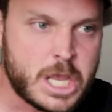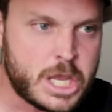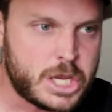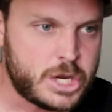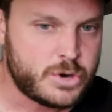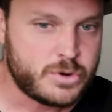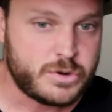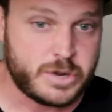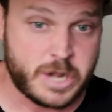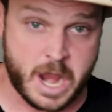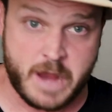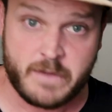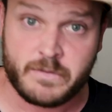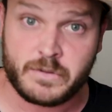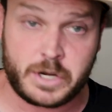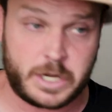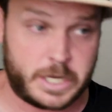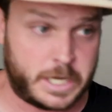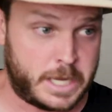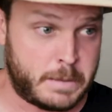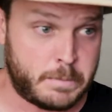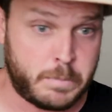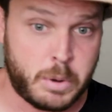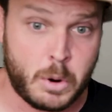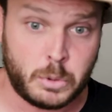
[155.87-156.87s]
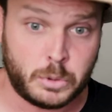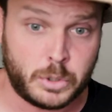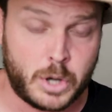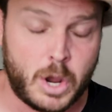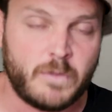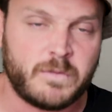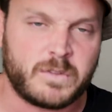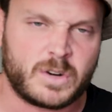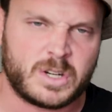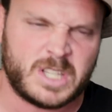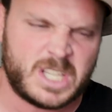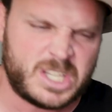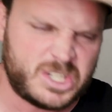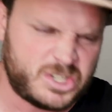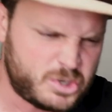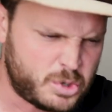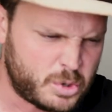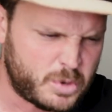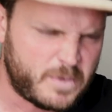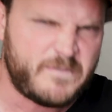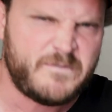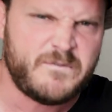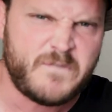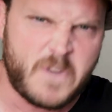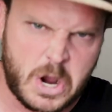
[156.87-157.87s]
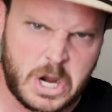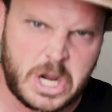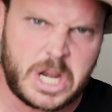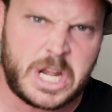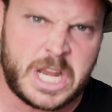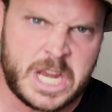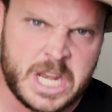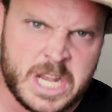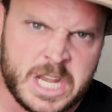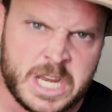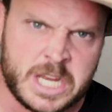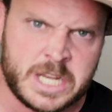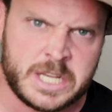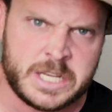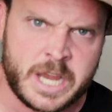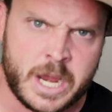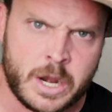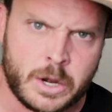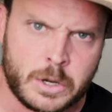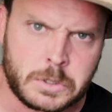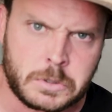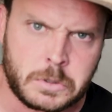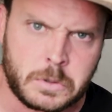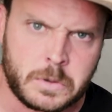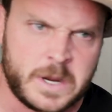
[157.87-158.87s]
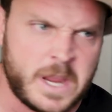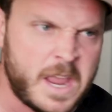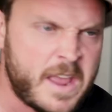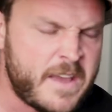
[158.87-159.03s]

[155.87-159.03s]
You're never gonna get pulled over unless you go to fucking Indian territory.